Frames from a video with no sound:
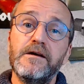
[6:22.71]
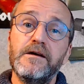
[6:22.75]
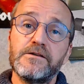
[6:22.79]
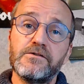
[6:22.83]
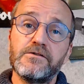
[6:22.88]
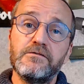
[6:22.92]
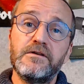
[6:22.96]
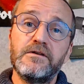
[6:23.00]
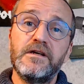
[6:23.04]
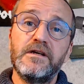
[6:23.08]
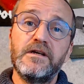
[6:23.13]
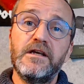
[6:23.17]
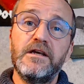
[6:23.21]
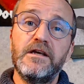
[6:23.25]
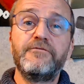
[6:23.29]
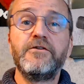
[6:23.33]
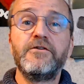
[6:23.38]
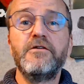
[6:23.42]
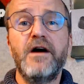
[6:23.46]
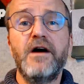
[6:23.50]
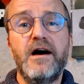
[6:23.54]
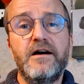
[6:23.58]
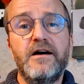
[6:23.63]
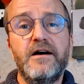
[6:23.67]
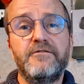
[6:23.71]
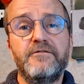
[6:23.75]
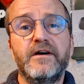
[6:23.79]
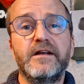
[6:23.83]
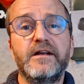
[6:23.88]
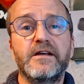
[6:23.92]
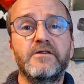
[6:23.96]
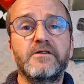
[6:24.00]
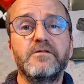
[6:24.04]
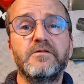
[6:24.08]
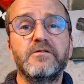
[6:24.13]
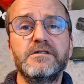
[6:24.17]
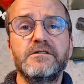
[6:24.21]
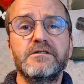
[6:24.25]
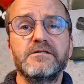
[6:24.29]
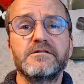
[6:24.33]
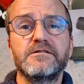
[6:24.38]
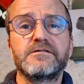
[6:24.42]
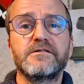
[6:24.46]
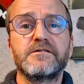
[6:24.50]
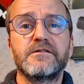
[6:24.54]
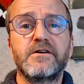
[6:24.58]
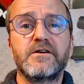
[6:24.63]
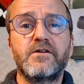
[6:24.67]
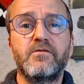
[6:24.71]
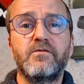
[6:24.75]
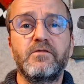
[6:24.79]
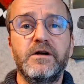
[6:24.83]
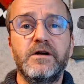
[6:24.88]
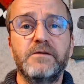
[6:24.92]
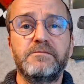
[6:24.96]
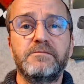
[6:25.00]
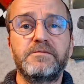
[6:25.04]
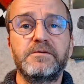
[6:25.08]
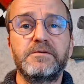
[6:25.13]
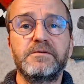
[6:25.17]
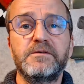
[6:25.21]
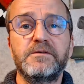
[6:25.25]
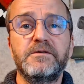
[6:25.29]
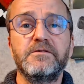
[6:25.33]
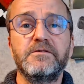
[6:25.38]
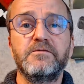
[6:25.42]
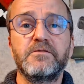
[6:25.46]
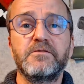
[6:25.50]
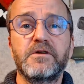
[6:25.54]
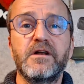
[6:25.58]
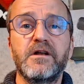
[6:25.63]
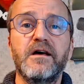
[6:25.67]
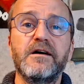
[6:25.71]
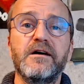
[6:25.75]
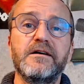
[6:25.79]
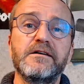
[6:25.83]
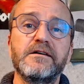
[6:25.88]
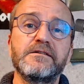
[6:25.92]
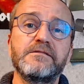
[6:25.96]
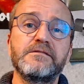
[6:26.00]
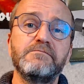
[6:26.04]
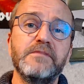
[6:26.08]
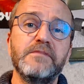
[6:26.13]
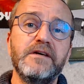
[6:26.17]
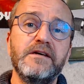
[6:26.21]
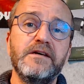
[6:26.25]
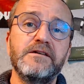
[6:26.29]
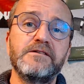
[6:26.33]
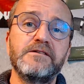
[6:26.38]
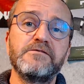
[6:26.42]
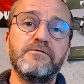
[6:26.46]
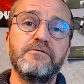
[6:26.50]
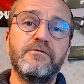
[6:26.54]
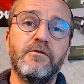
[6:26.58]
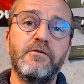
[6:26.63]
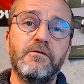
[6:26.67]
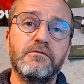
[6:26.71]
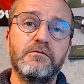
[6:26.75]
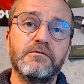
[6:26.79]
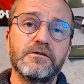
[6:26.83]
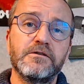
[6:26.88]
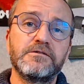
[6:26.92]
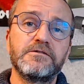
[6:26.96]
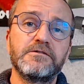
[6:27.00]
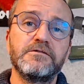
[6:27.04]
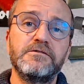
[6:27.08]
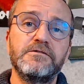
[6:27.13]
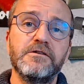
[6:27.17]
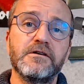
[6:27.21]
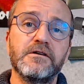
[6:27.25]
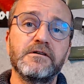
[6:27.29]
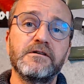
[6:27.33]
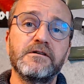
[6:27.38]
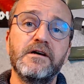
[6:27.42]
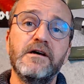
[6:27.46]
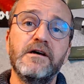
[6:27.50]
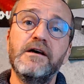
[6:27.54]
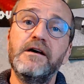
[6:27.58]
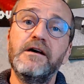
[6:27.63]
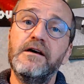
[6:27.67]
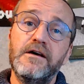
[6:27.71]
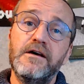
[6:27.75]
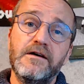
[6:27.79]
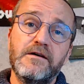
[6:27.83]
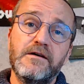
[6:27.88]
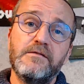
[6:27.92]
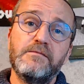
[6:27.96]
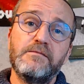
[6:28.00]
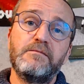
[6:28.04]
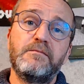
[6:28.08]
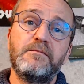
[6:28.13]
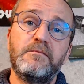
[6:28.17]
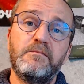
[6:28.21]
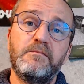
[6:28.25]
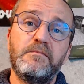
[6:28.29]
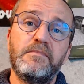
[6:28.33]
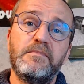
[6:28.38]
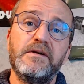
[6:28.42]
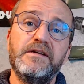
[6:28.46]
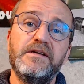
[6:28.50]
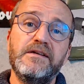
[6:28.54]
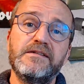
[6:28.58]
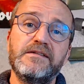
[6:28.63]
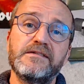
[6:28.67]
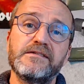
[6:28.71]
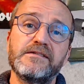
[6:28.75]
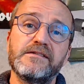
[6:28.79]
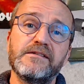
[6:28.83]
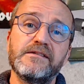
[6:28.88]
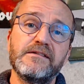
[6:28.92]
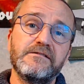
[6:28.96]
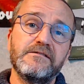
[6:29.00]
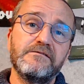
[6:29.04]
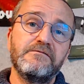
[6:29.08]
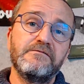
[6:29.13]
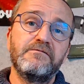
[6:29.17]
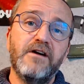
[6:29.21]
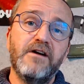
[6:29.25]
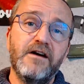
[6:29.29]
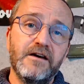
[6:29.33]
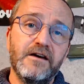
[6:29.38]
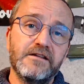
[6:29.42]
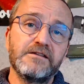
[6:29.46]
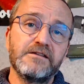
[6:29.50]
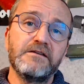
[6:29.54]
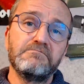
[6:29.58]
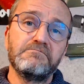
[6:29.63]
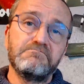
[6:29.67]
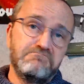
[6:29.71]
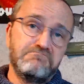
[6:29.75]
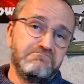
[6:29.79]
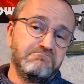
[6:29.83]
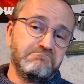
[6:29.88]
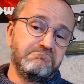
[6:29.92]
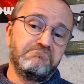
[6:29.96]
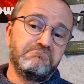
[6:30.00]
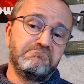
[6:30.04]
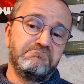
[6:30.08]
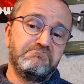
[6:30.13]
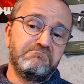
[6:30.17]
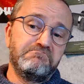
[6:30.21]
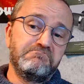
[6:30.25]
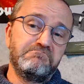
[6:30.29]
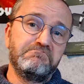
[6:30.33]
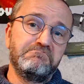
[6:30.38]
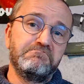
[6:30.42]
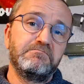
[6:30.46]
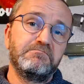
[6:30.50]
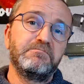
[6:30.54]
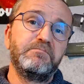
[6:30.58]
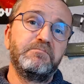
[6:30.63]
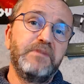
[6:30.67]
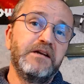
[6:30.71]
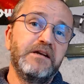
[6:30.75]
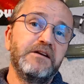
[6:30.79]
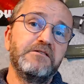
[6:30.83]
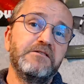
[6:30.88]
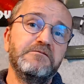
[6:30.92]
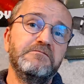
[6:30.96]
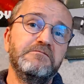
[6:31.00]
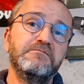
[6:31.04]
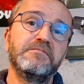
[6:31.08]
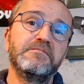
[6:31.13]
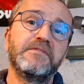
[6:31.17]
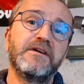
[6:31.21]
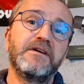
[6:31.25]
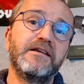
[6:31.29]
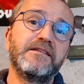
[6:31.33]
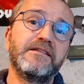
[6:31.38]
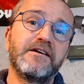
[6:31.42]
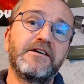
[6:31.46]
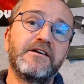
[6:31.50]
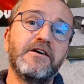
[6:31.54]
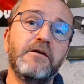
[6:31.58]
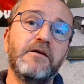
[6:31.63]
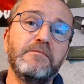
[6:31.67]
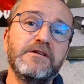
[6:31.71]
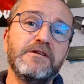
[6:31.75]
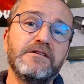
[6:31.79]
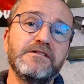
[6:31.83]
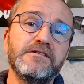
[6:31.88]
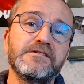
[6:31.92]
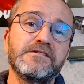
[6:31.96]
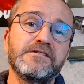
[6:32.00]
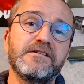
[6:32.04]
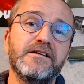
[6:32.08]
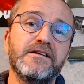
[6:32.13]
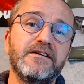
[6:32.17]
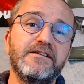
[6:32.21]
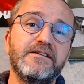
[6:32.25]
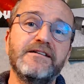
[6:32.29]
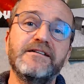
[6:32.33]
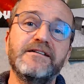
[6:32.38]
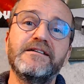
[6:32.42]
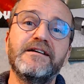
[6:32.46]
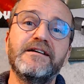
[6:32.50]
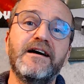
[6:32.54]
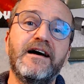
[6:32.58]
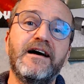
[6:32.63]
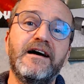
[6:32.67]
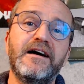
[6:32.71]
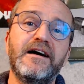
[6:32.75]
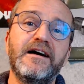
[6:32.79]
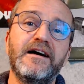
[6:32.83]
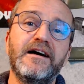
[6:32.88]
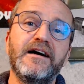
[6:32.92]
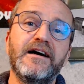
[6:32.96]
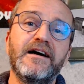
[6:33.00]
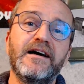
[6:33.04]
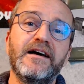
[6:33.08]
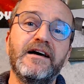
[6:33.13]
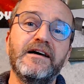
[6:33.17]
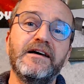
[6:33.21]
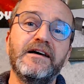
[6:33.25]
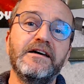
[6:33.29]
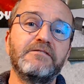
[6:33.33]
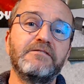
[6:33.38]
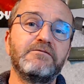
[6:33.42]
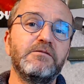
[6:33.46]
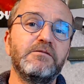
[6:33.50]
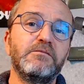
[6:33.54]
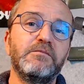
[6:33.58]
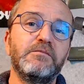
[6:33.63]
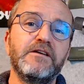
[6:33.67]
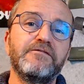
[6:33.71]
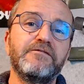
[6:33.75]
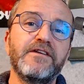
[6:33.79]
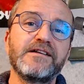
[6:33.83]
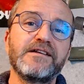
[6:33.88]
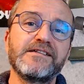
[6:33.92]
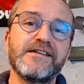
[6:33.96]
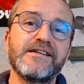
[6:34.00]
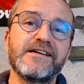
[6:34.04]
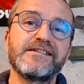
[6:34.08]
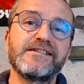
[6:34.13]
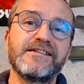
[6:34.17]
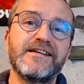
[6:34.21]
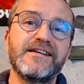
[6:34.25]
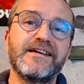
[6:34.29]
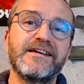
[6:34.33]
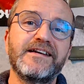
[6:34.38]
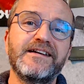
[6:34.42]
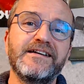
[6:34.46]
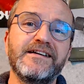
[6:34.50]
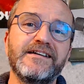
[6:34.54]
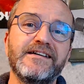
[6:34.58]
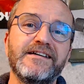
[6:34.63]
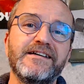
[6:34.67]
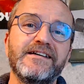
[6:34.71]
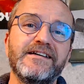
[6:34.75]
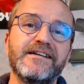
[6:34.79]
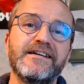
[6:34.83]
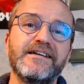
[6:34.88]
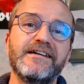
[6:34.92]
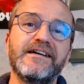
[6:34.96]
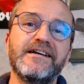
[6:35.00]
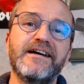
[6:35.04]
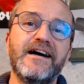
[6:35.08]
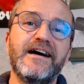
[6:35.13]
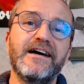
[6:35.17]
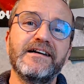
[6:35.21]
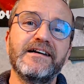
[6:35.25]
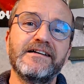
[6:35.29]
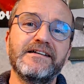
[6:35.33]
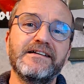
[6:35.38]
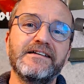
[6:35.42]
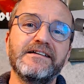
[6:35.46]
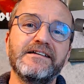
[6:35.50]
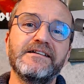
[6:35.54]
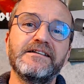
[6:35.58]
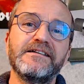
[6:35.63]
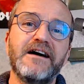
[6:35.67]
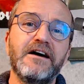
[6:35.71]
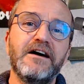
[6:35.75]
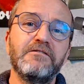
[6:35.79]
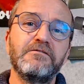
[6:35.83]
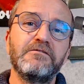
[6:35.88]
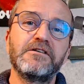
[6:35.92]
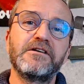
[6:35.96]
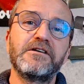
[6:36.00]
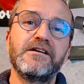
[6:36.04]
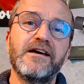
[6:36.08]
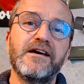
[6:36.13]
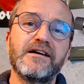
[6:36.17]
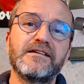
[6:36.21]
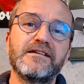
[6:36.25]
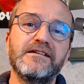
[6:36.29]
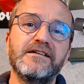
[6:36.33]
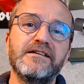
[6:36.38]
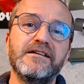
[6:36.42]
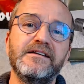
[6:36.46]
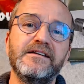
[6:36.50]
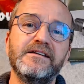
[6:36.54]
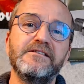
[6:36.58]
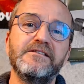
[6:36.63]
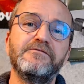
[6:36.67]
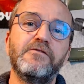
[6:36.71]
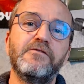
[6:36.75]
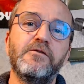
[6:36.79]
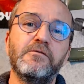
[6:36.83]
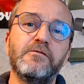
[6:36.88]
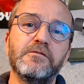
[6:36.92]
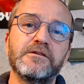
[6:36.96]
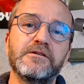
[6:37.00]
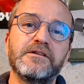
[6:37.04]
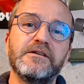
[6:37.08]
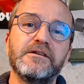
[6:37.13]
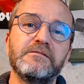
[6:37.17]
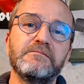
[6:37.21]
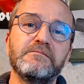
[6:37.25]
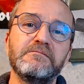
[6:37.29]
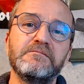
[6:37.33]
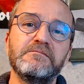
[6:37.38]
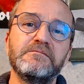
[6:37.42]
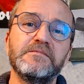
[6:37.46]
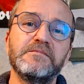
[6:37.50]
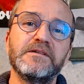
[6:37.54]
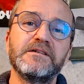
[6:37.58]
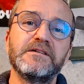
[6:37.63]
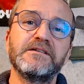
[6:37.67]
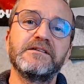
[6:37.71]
So if you have any questions on creep you would like me to forward to John, please write them below in the comments. It will be fantastic, and I will gladly forward them,